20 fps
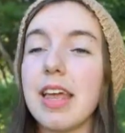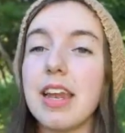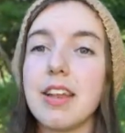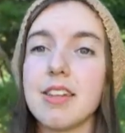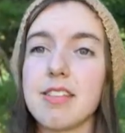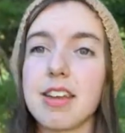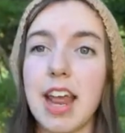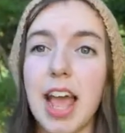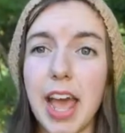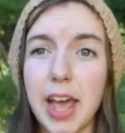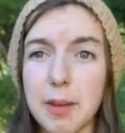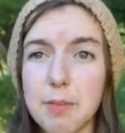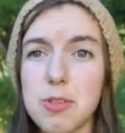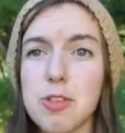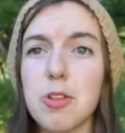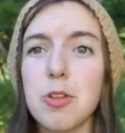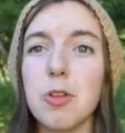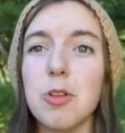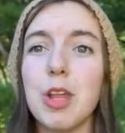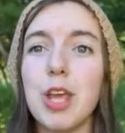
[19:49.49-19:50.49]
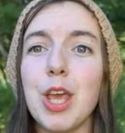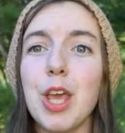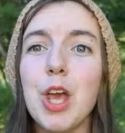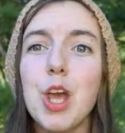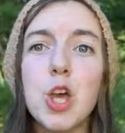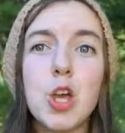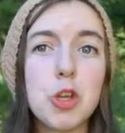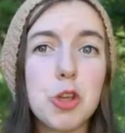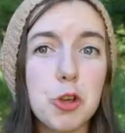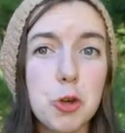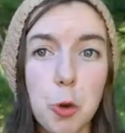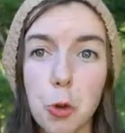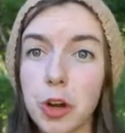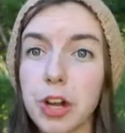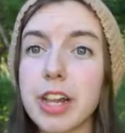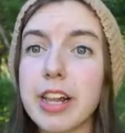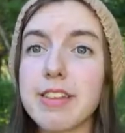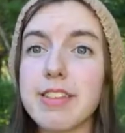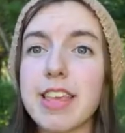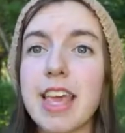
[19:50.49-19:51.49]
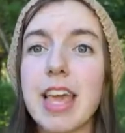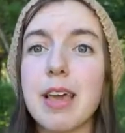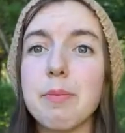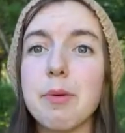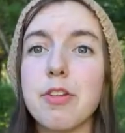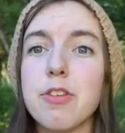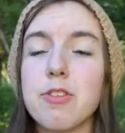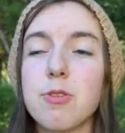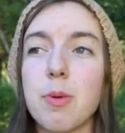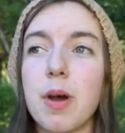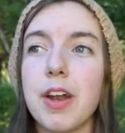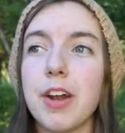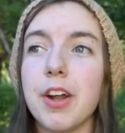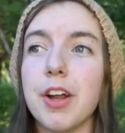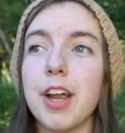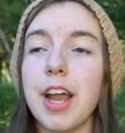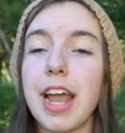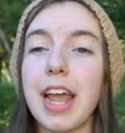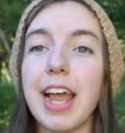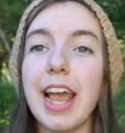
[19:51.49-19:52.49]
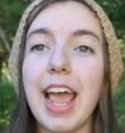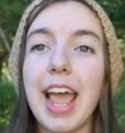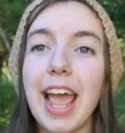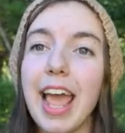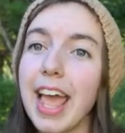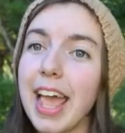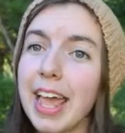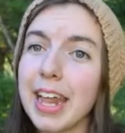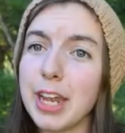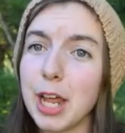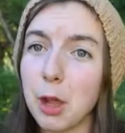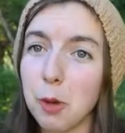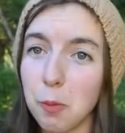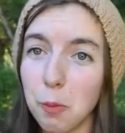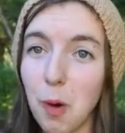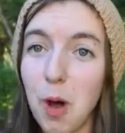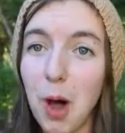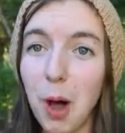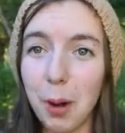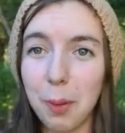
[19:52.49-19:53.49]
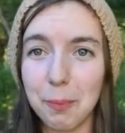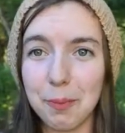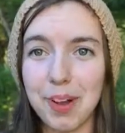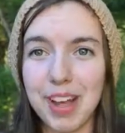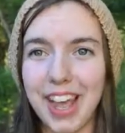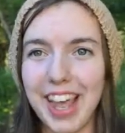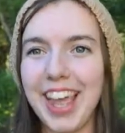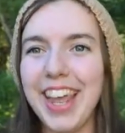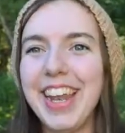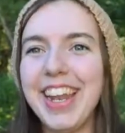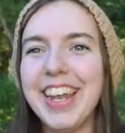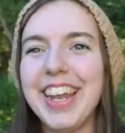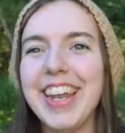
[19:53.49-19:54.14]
It is an absolutely gorgeous cabled sweater, and I want one.